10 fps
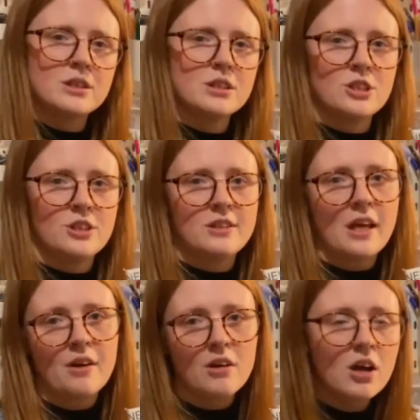
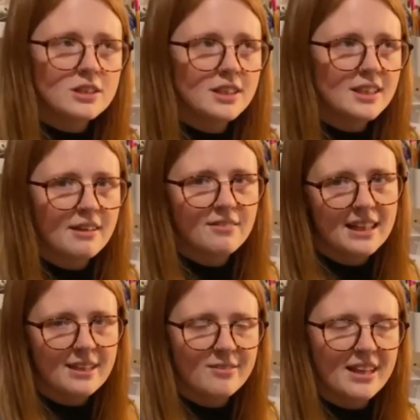Studio cotton. I
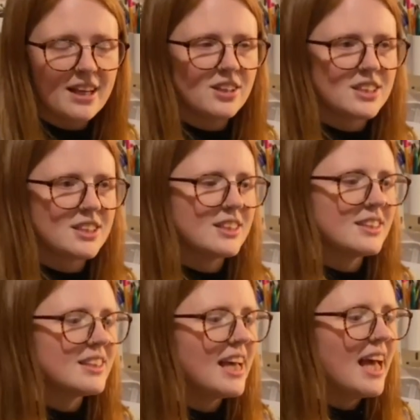really love their
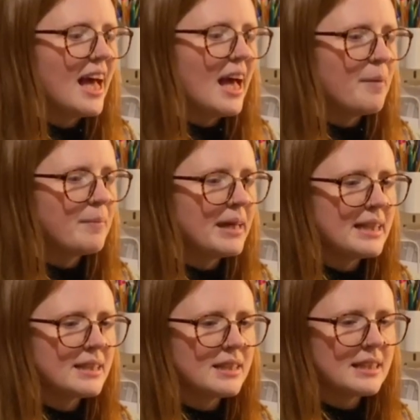cottons.
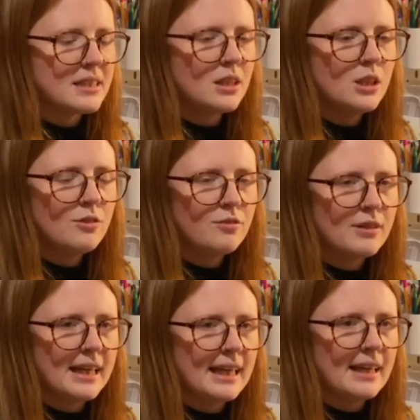It's this
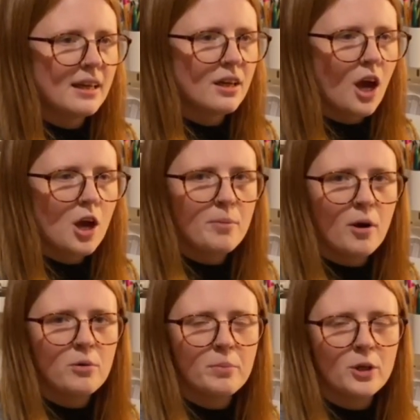lovely
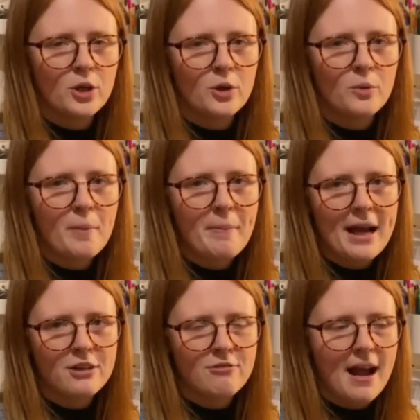cobalt blue
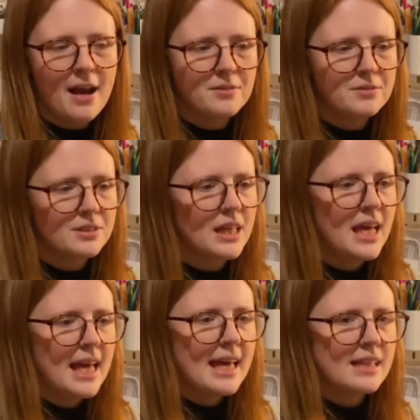background.
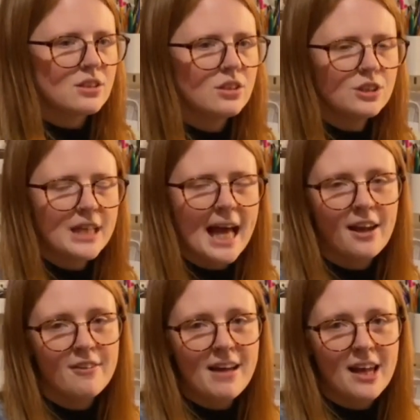It's called
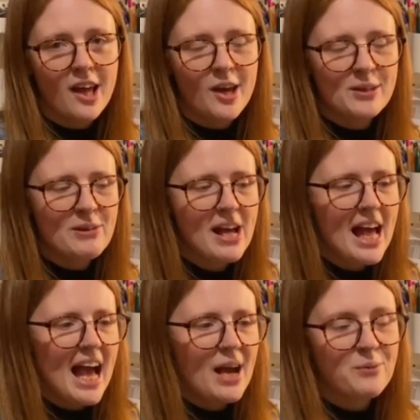Hello Velo,
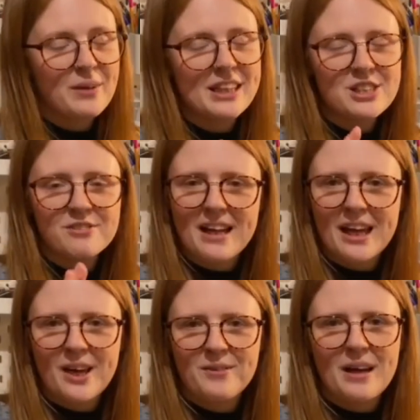which
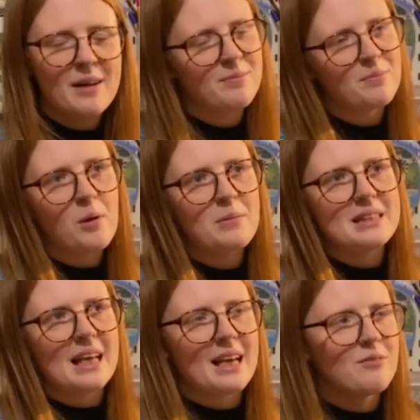Velo, I'm probably
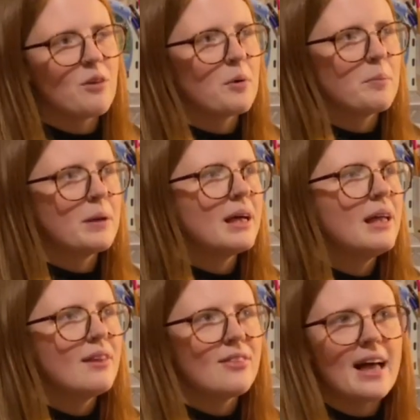saying it wrong, but
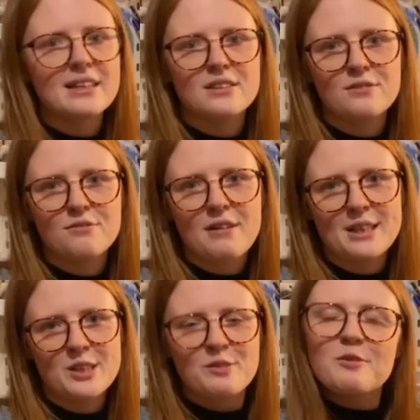that's
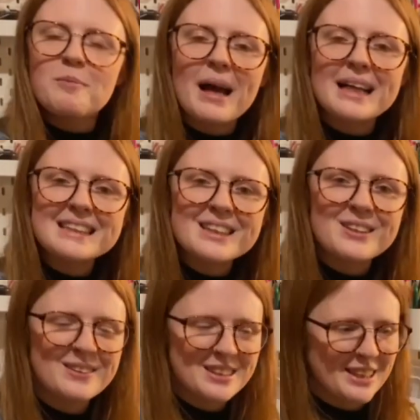French for
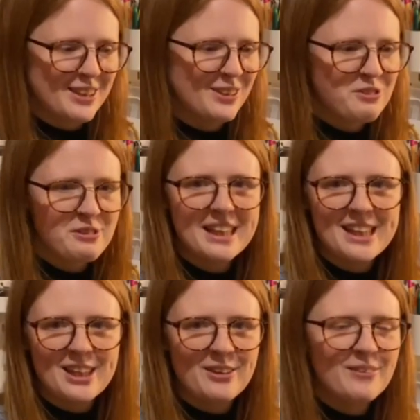bicycle, which I thought was really
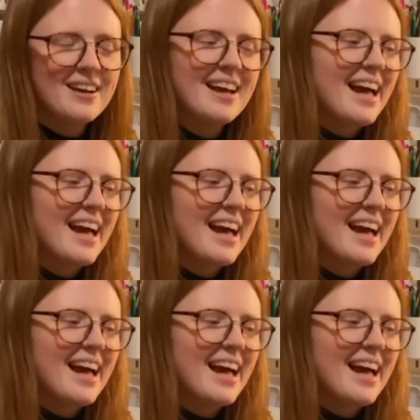cute.